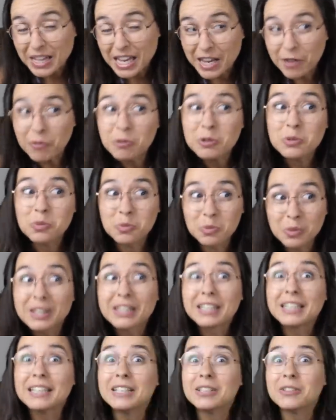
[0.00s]
it was
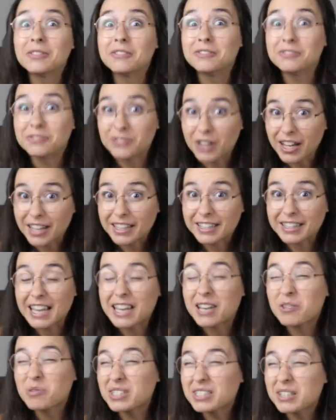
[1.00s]
really fun,
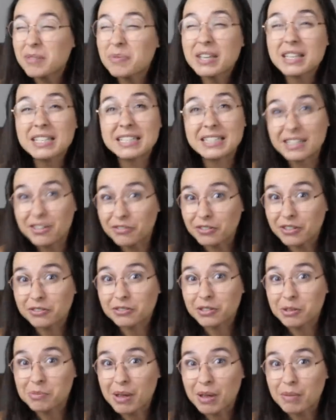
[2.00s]
and it was something different
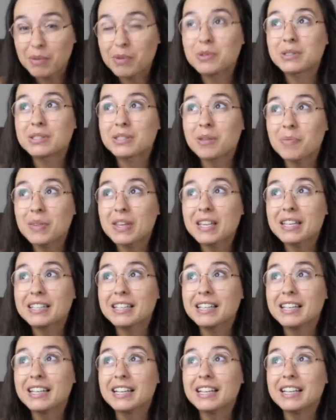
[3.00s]
from him. It was
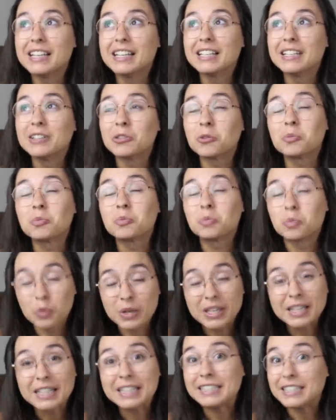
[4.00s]
something
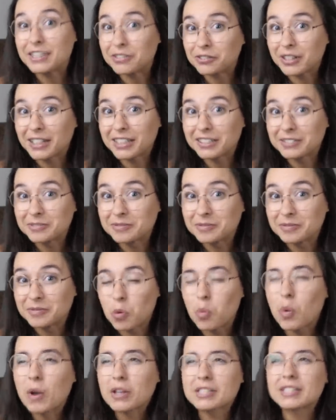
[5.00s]
really different,
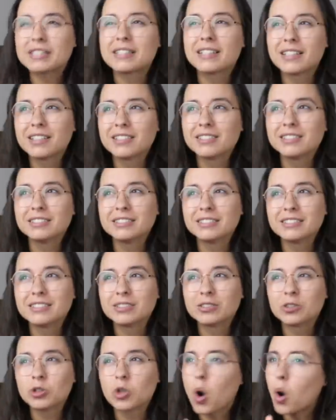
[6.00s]
while still
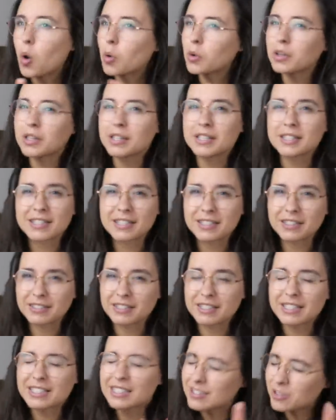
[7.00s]
totally
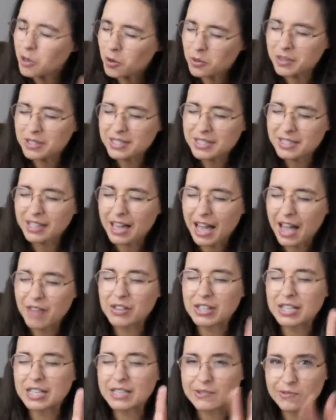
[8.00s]
still totally still
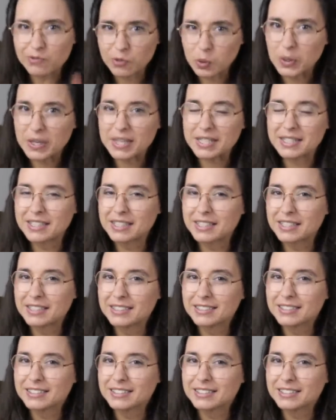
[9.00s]
having his voice.